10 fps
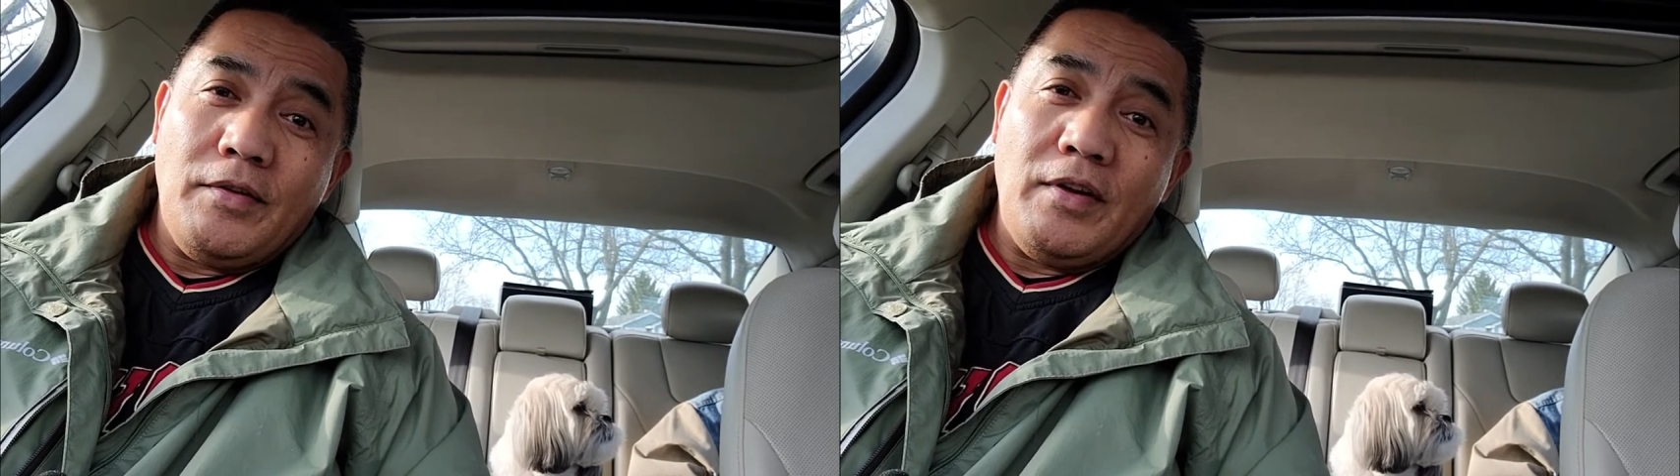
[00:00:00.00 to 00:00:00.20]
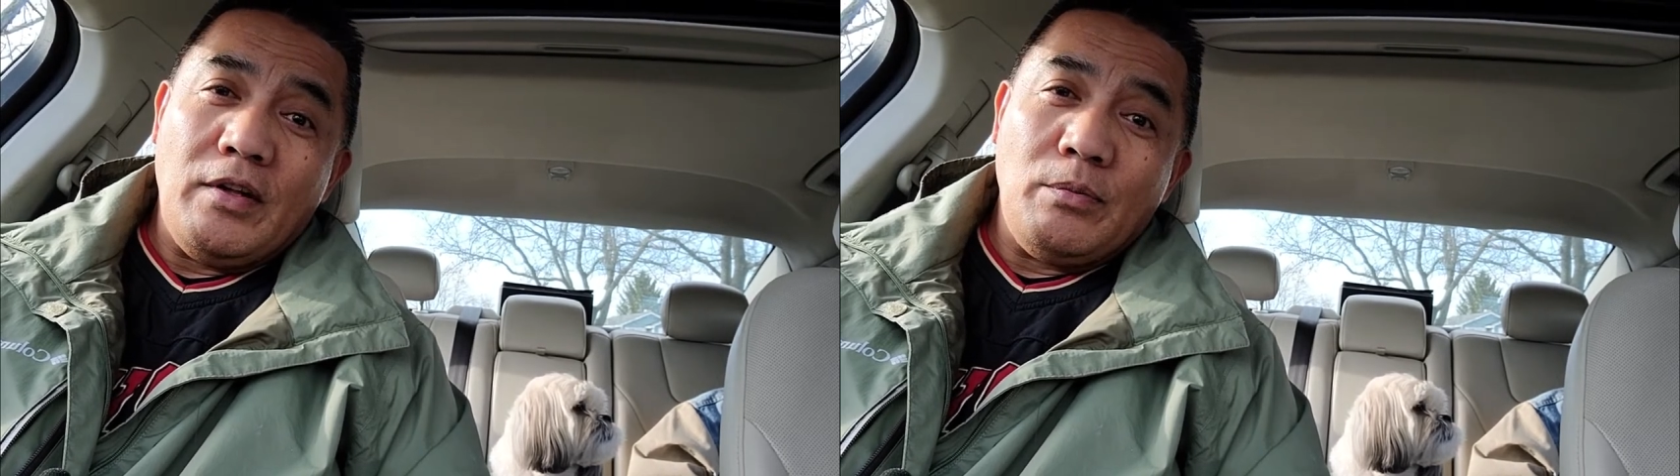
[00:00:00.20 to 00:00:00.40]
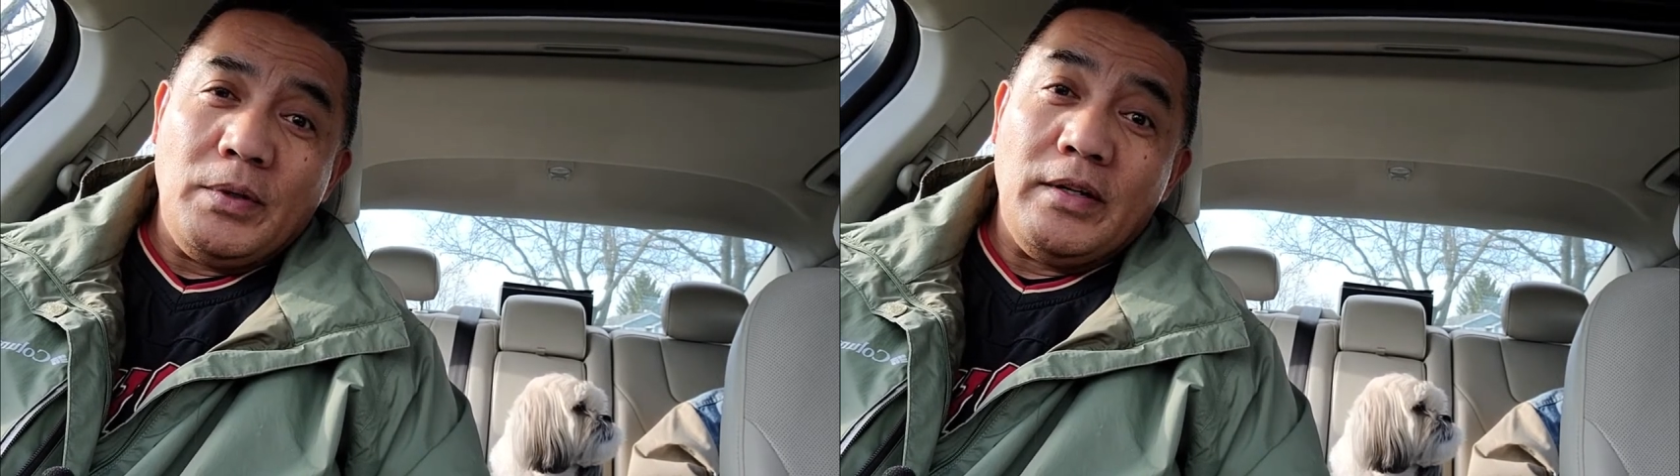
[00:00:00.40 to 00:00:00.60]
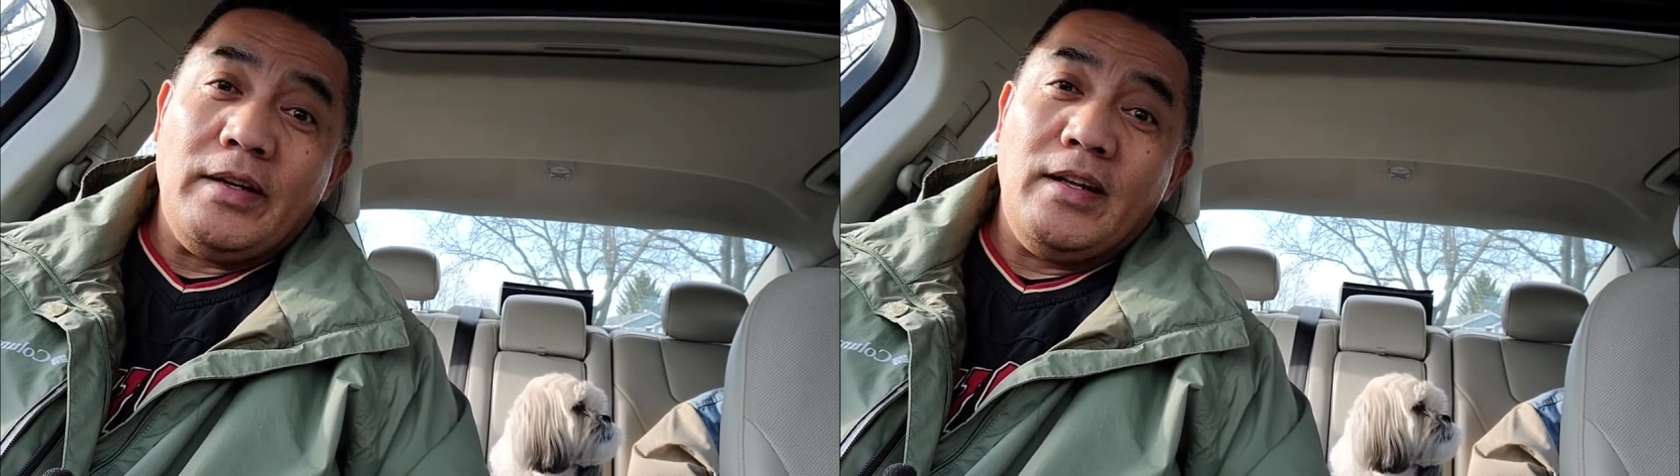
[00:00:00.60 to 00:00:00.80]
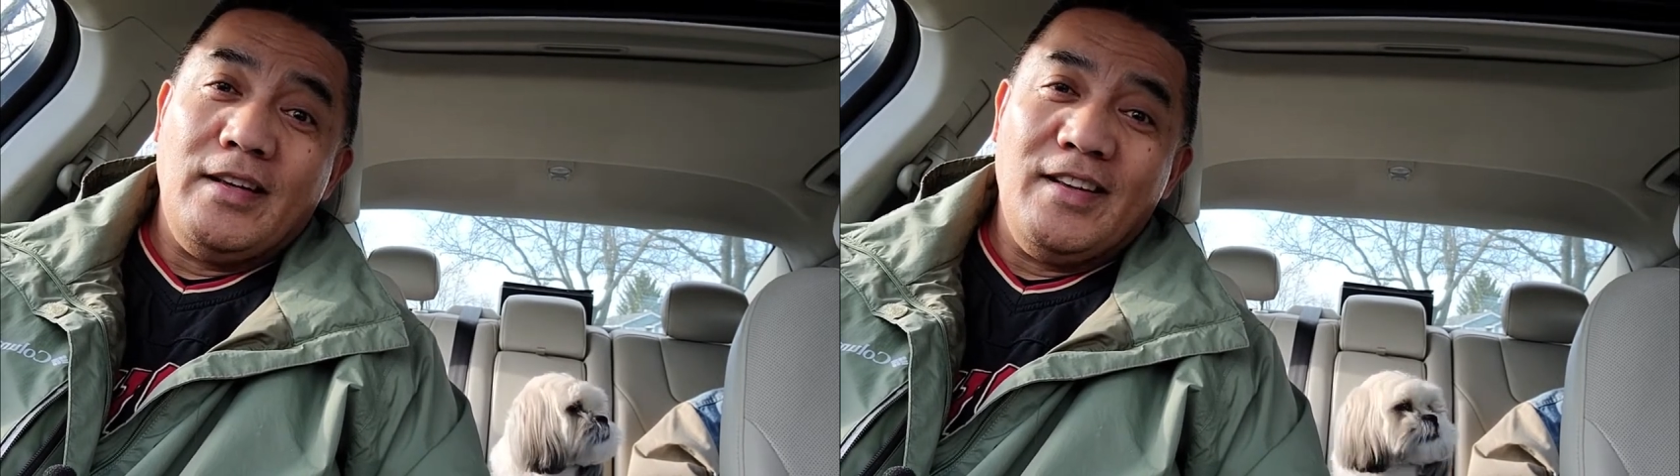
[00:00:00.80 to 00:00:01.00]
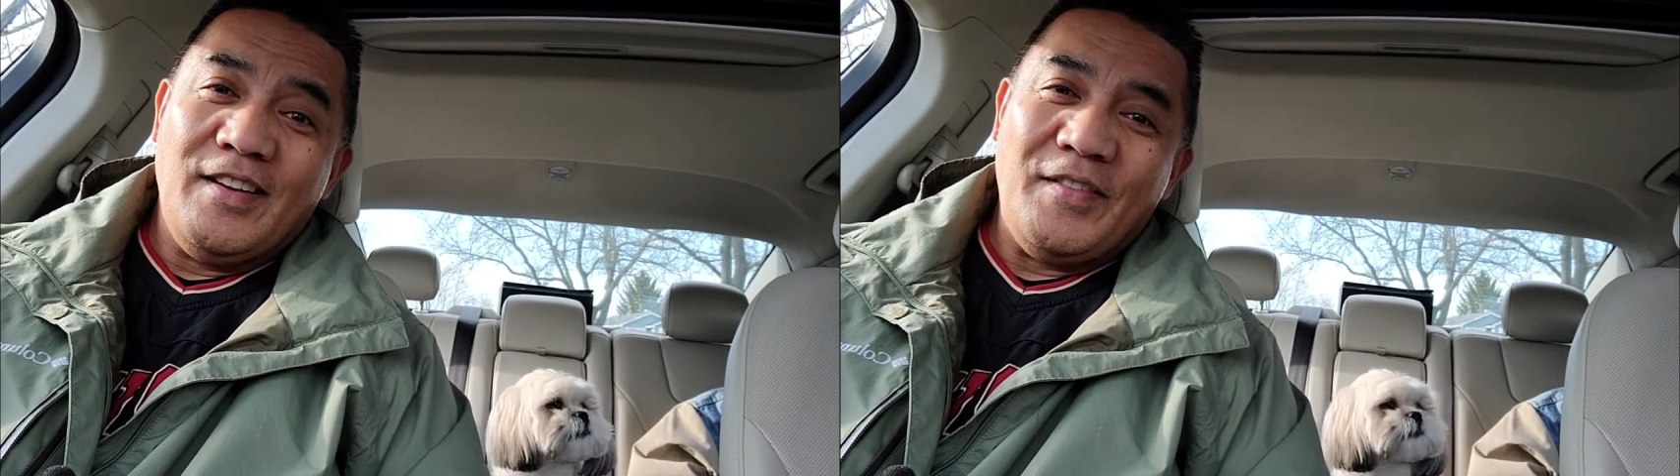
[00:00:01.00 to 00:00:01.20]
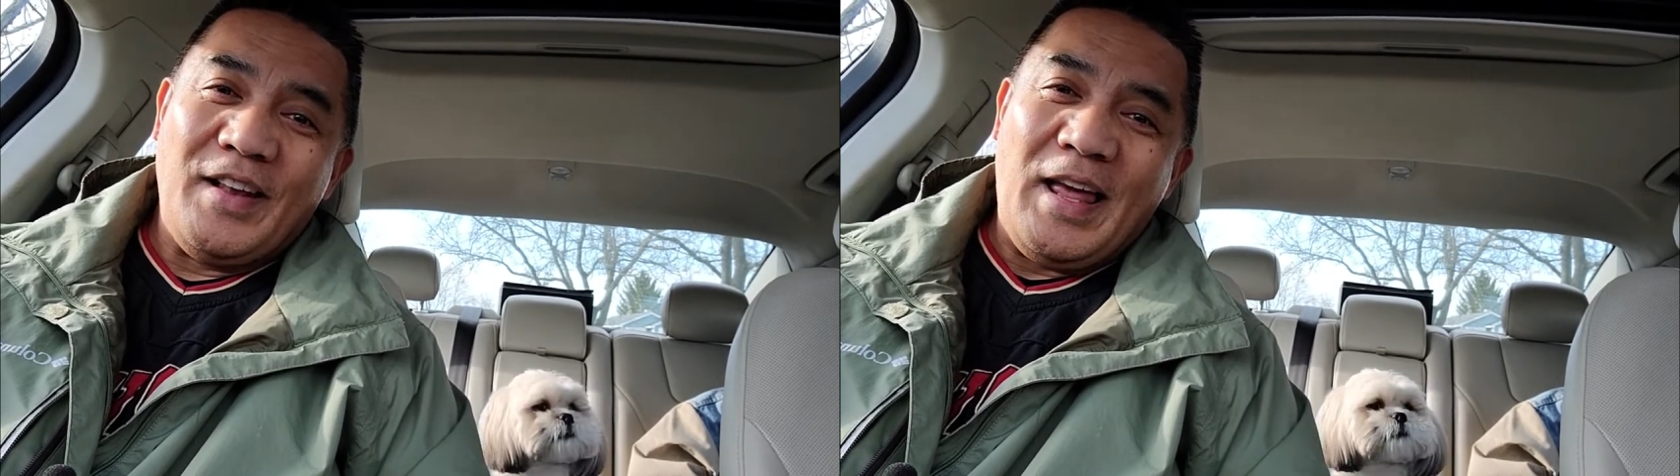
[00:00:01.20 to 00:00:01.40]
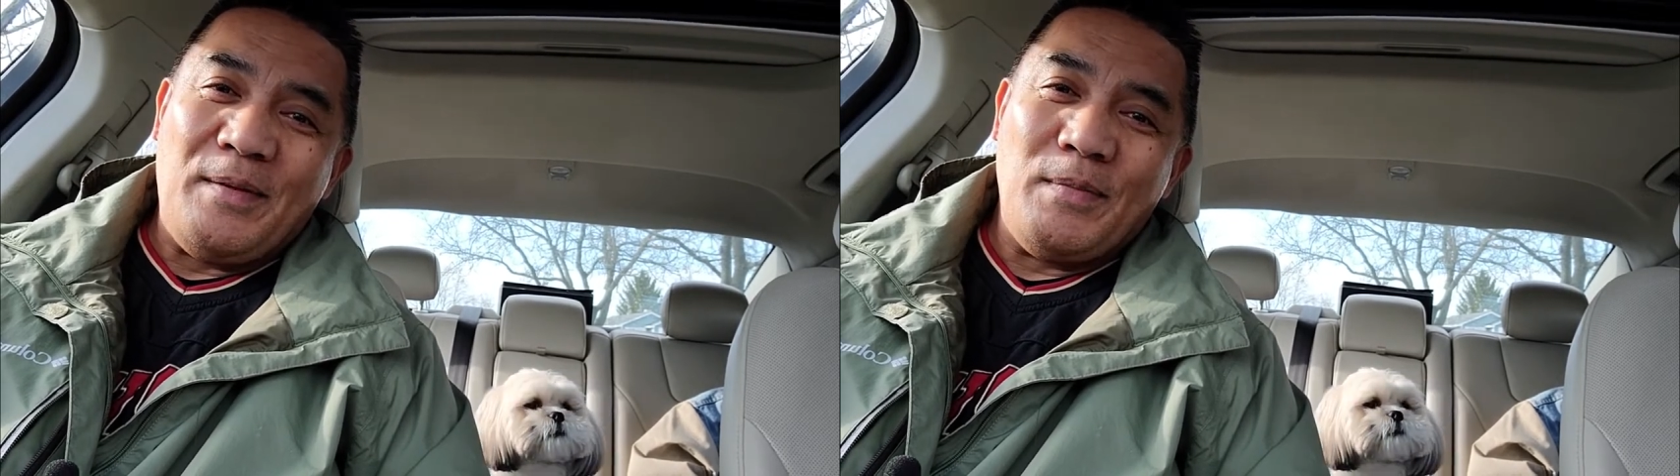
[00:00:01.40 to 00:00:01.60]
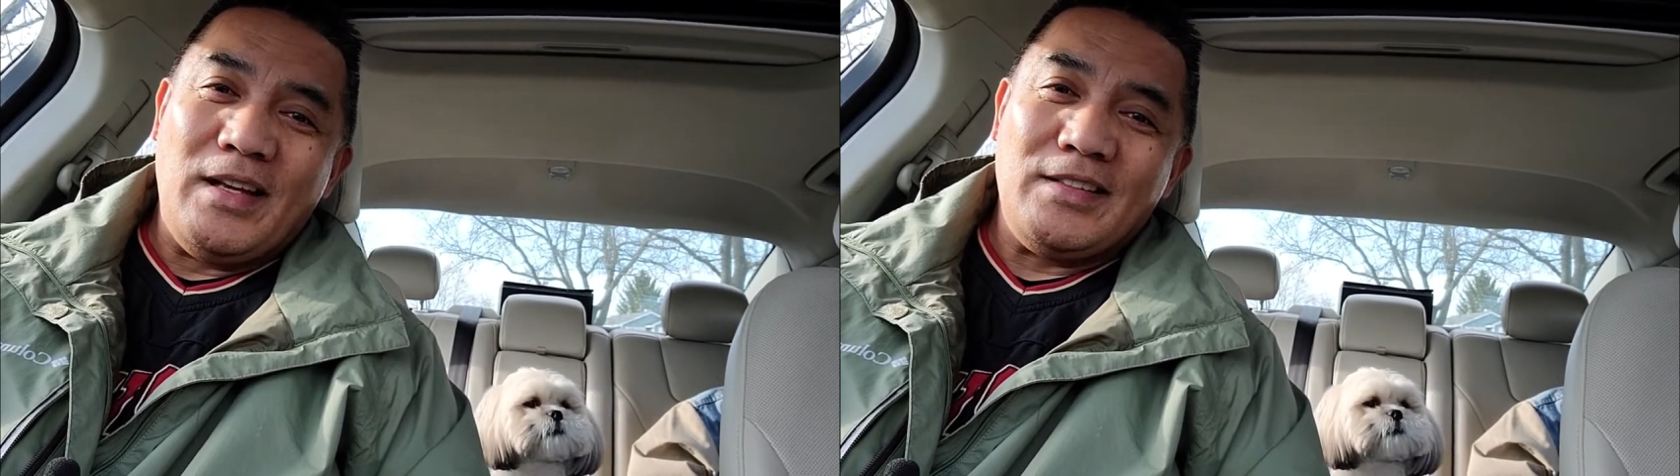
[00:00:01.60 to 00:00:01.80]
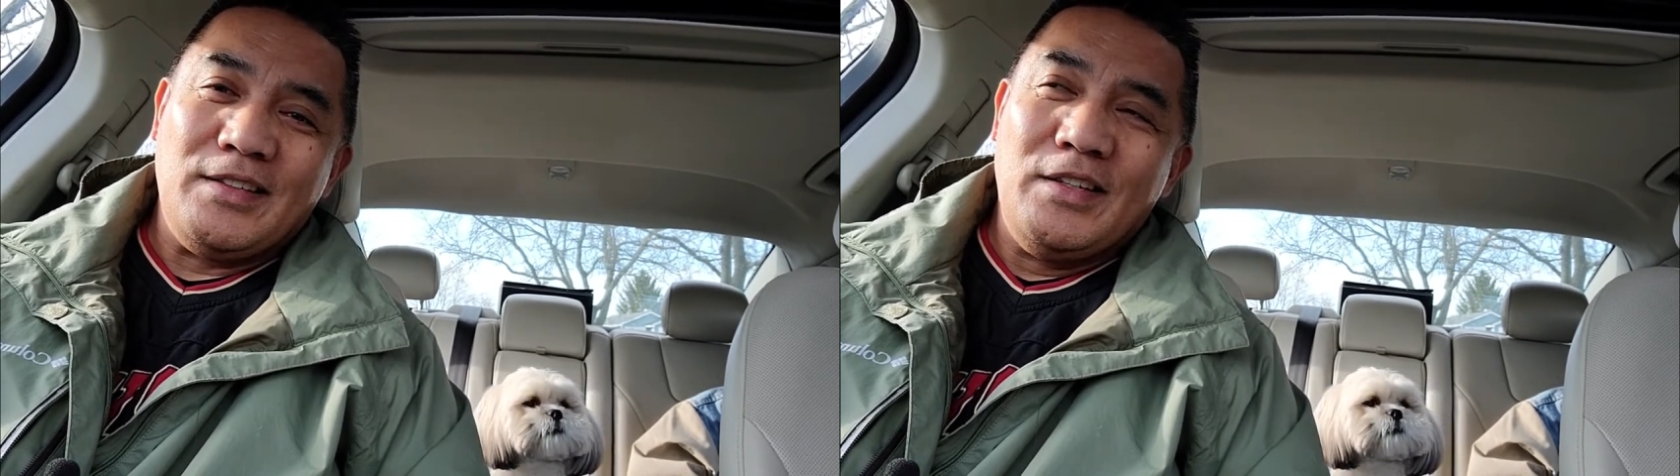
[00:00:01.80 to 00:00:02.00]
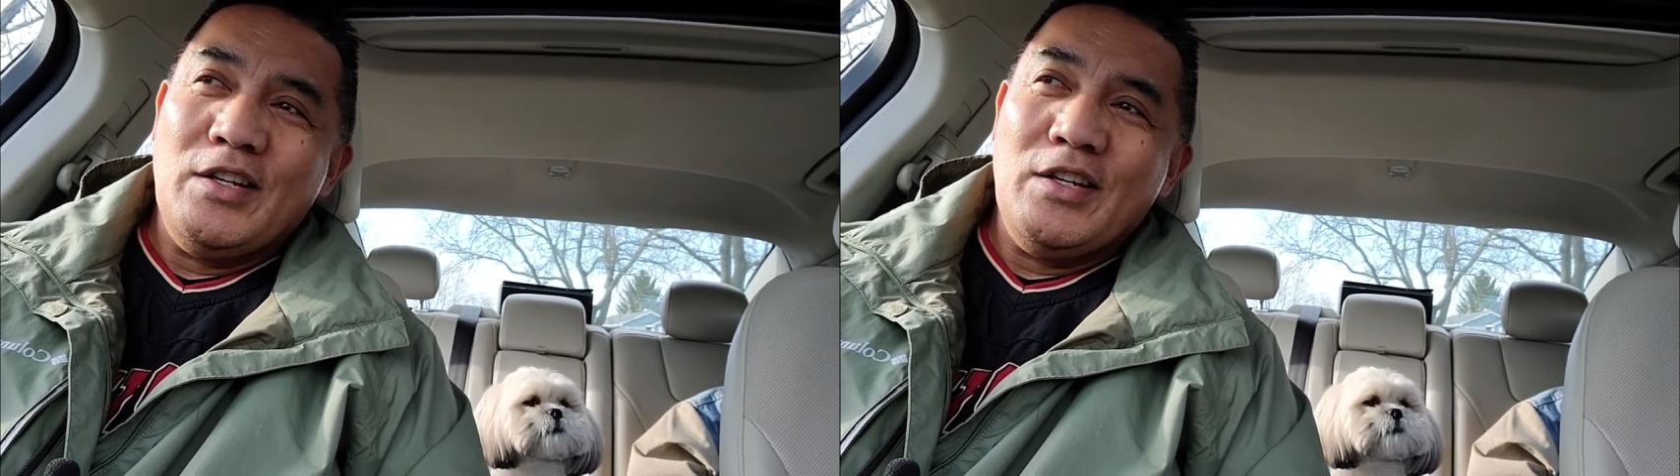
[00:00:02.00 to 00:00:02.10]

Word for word: availability of the Latin Mass.